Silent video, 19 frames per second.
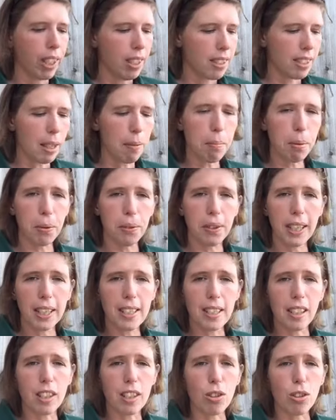Simple
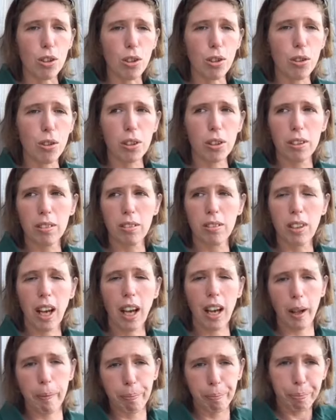things like chalk.
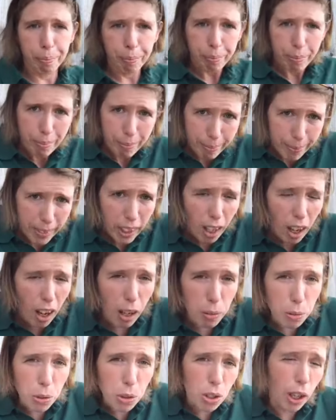I
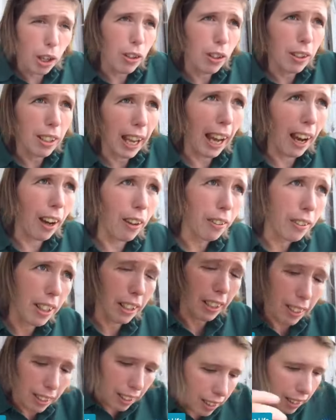will show you now.
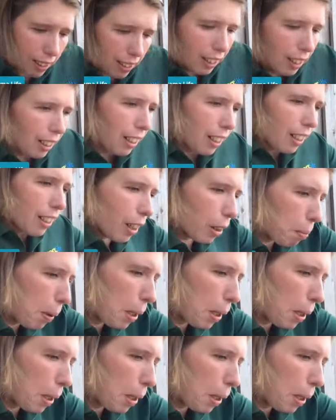The young